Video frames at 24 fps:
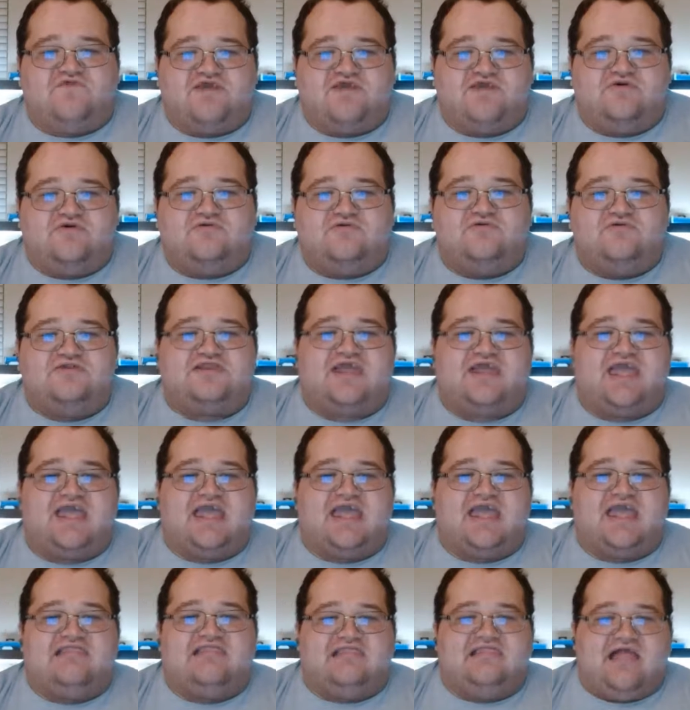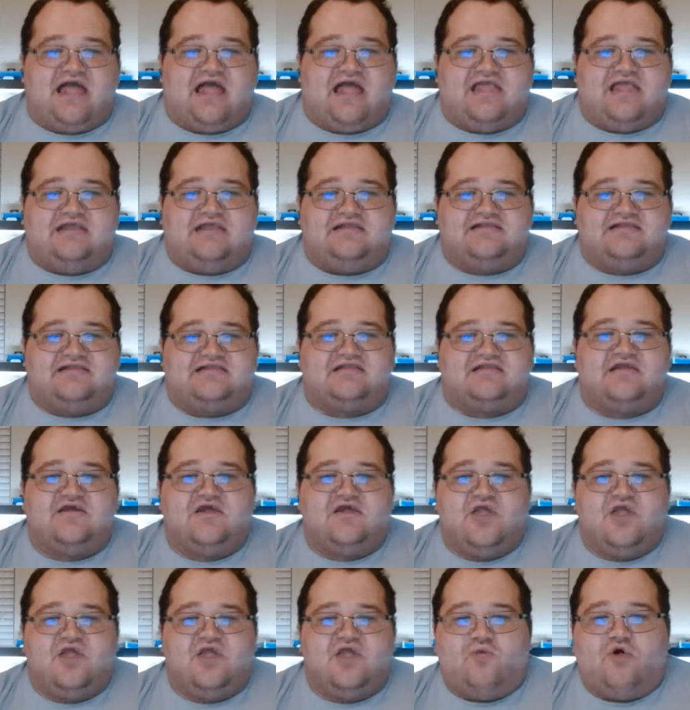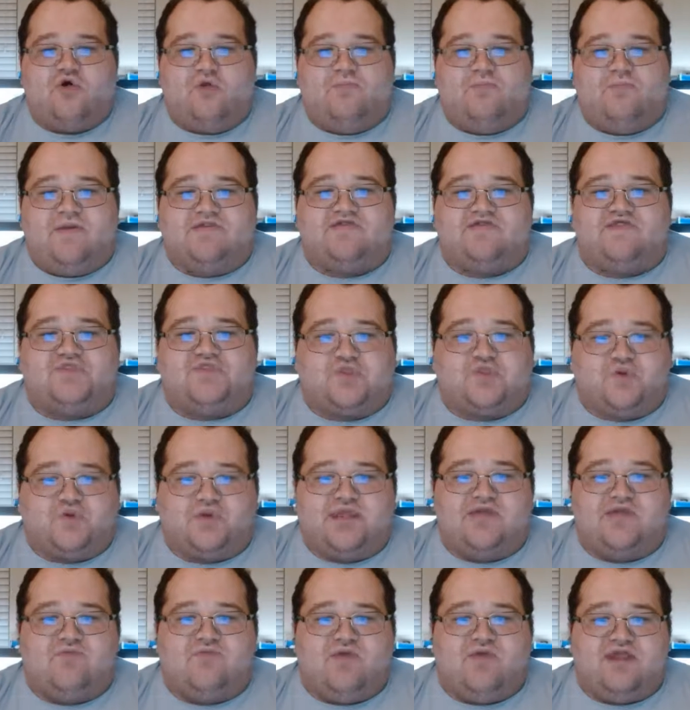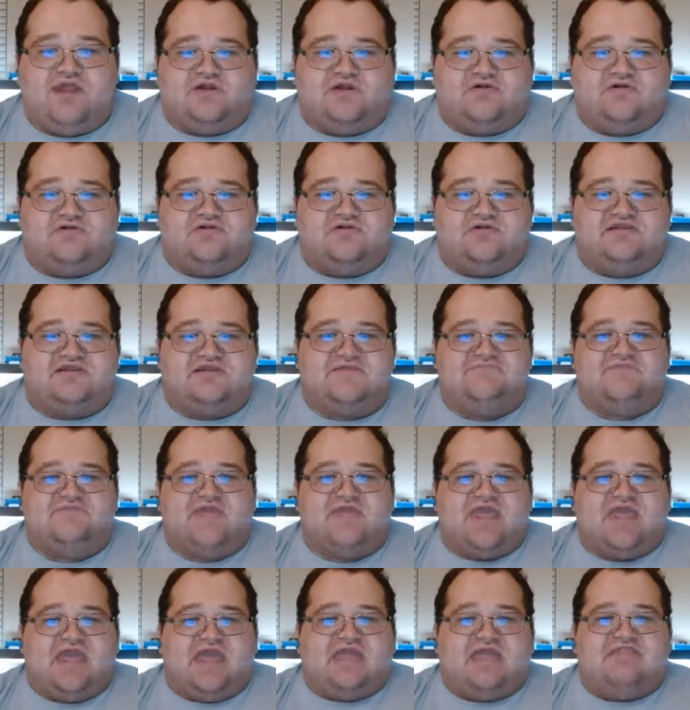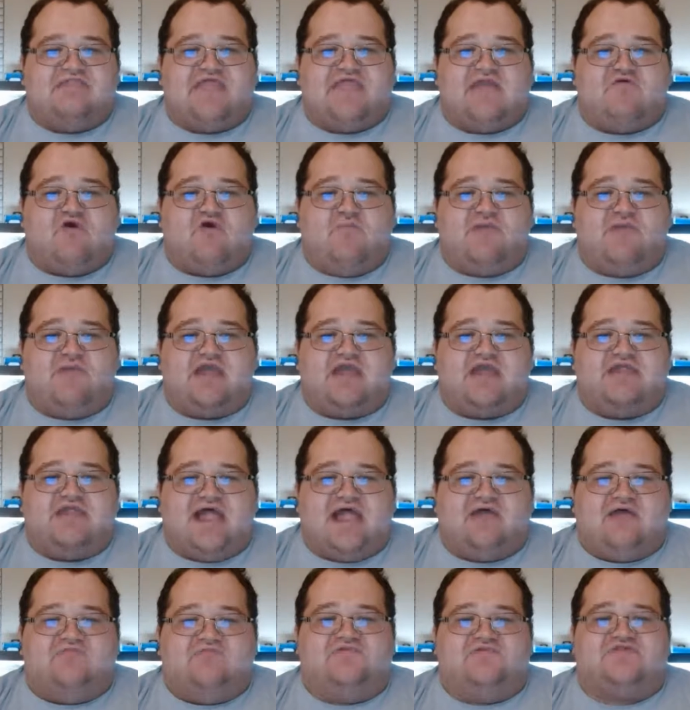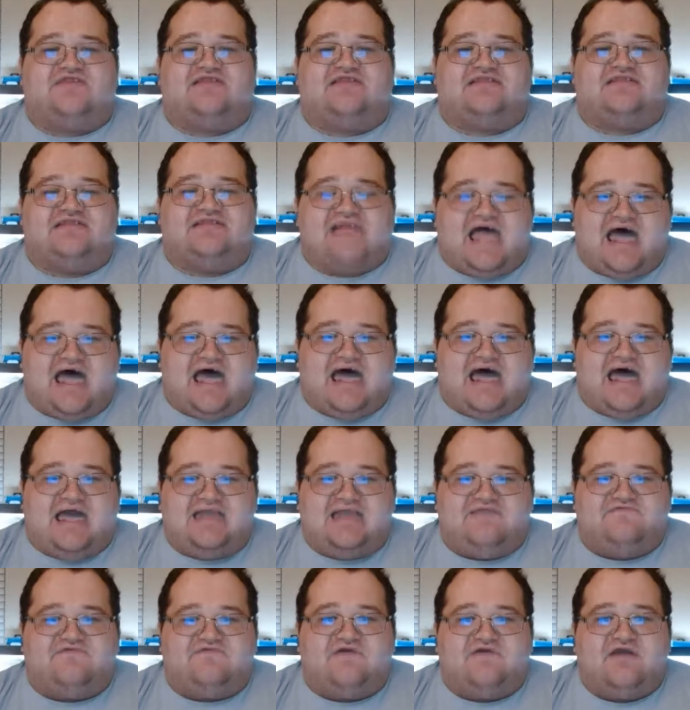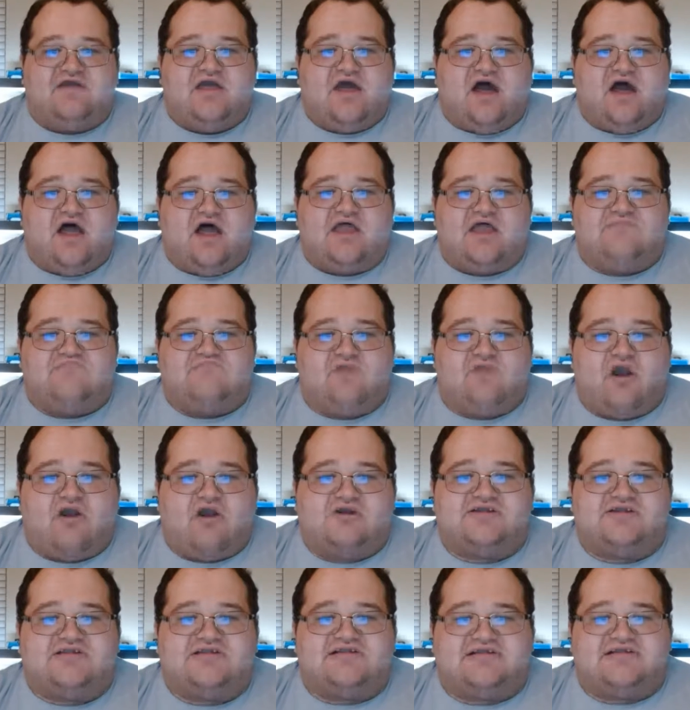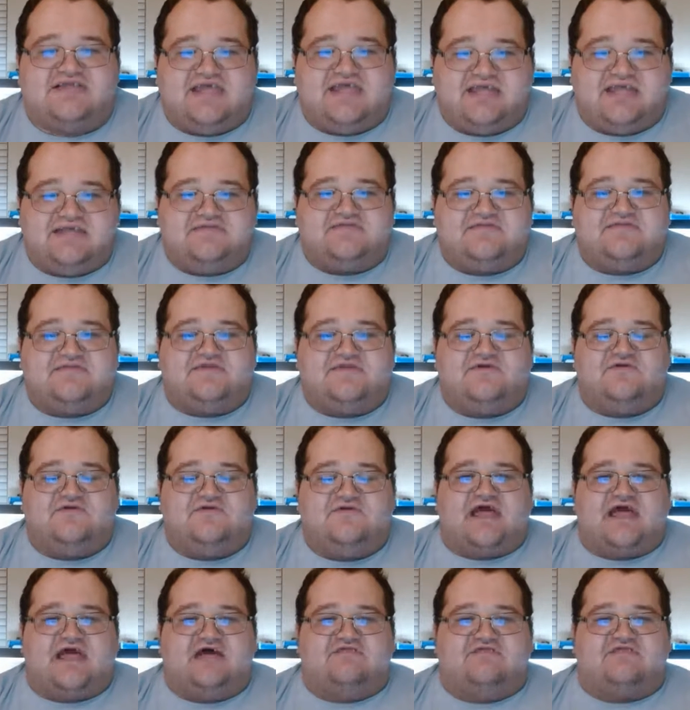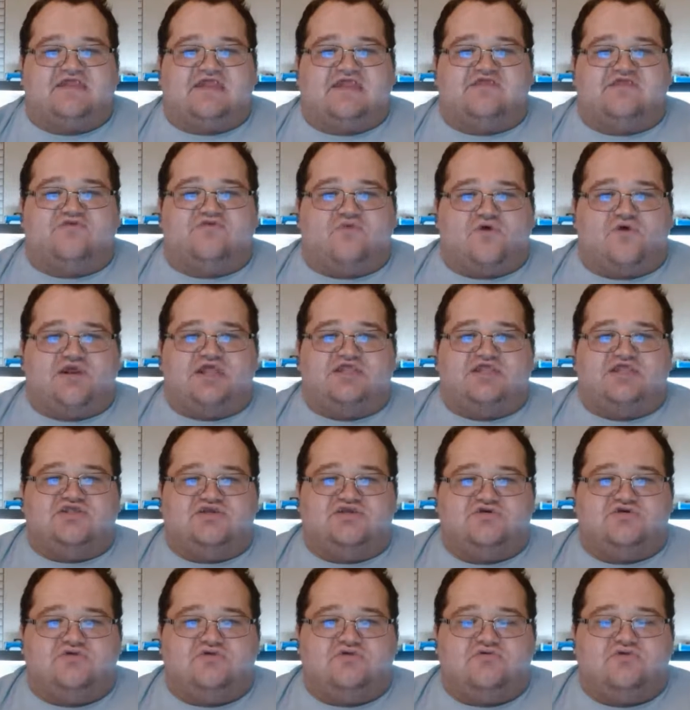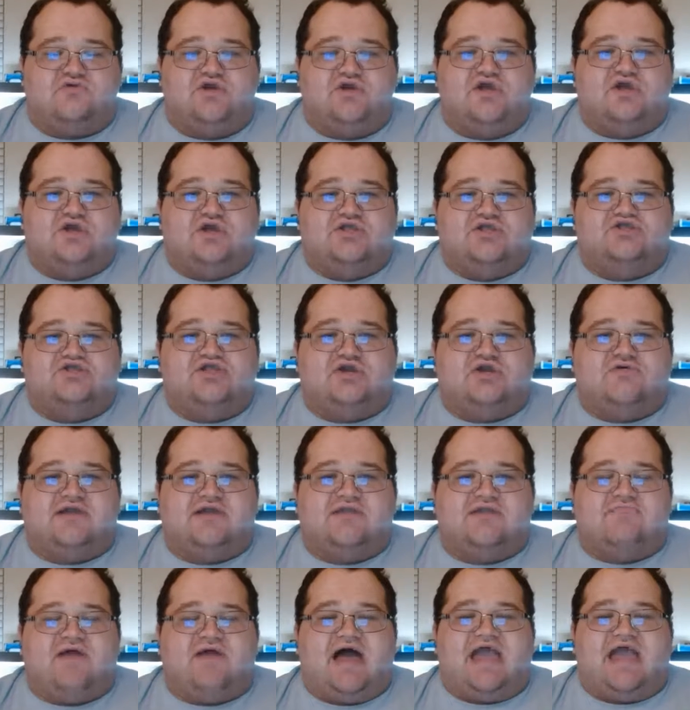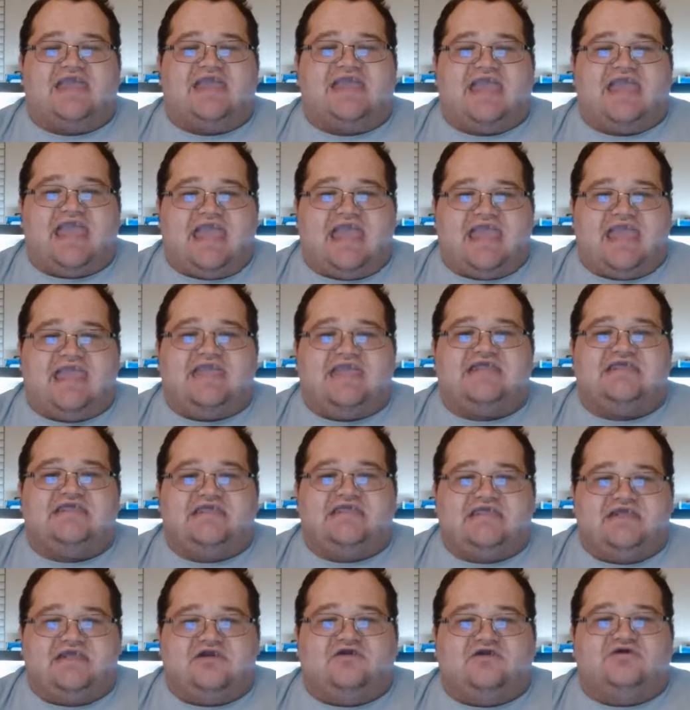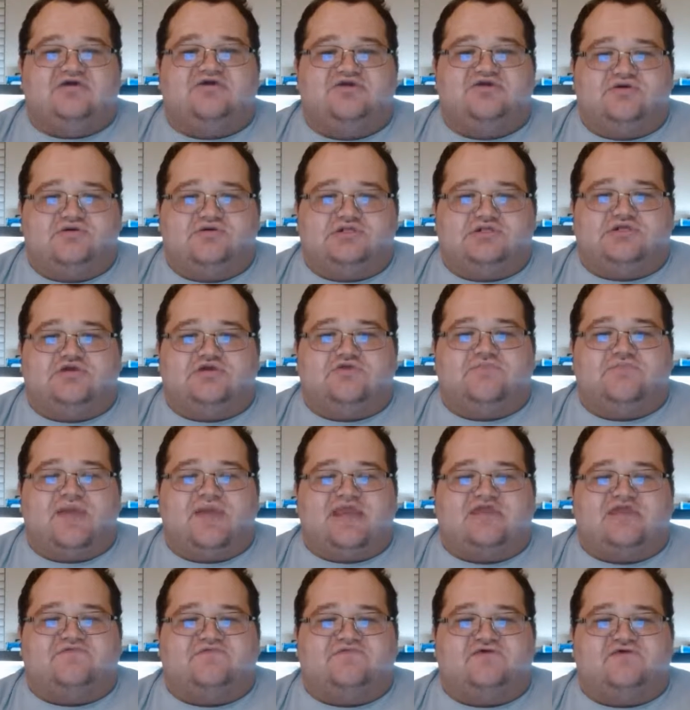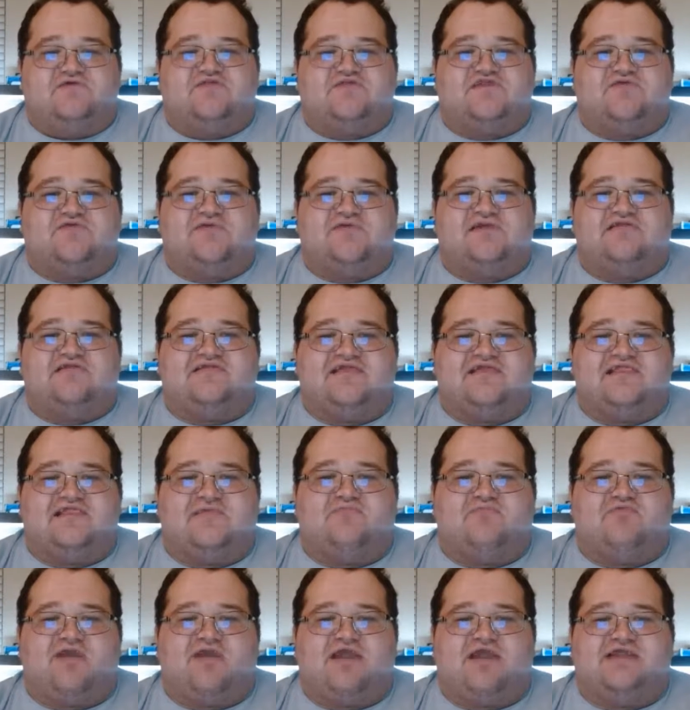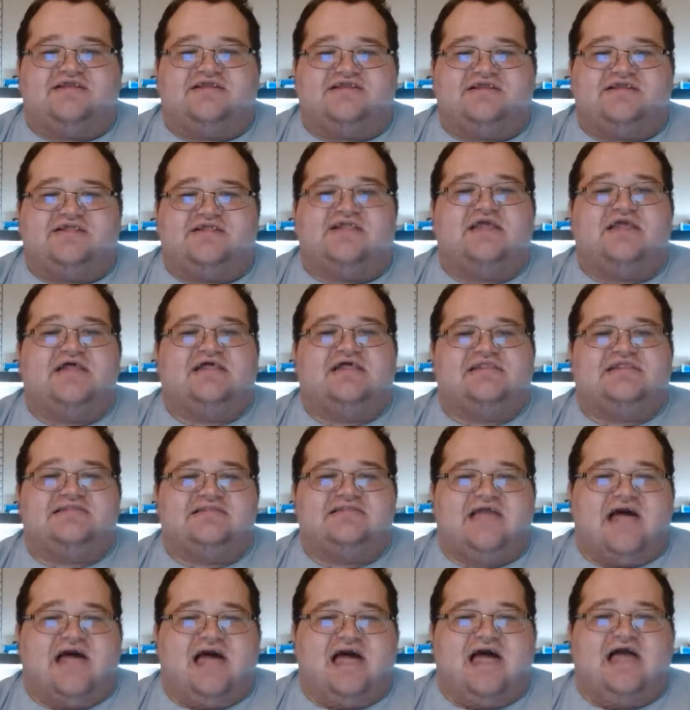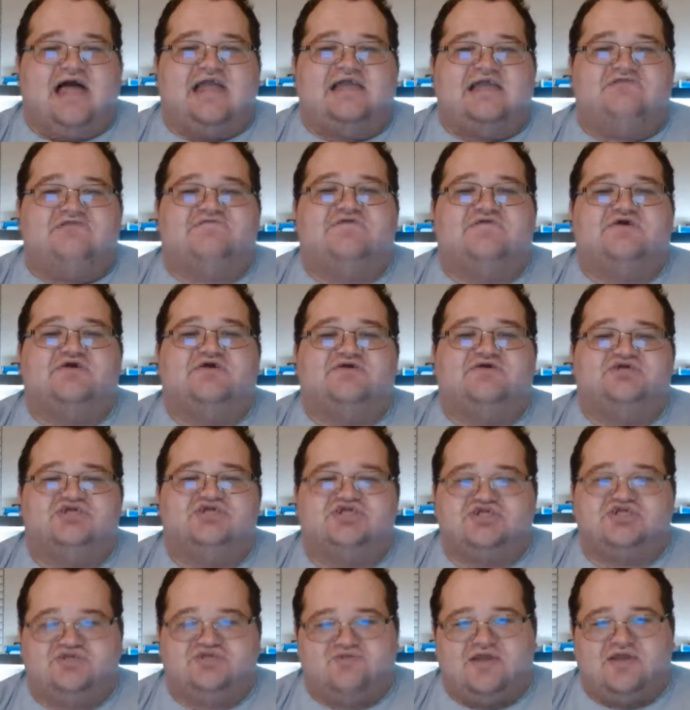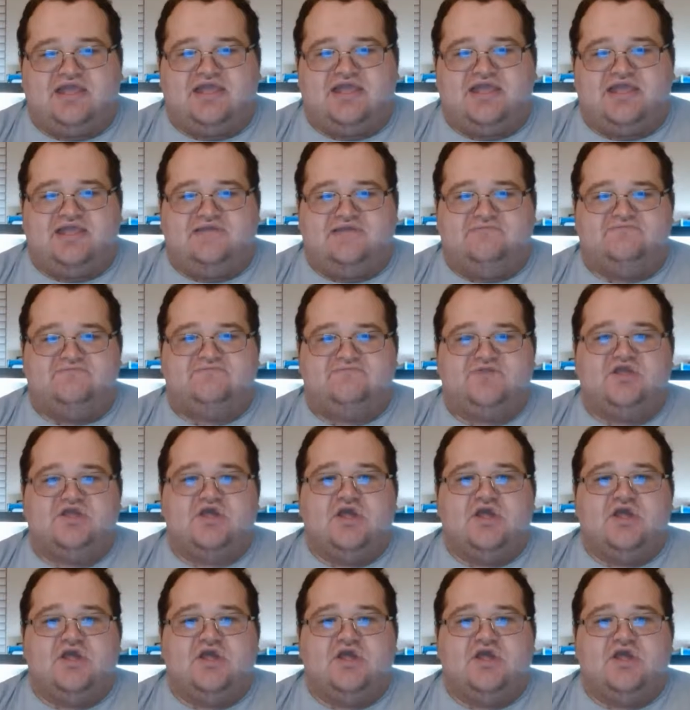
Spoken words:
views and likes will be the 3 winners, and they will be announced live on March 6, 2022 during my 8-year YouTube anniversary celebration live stream.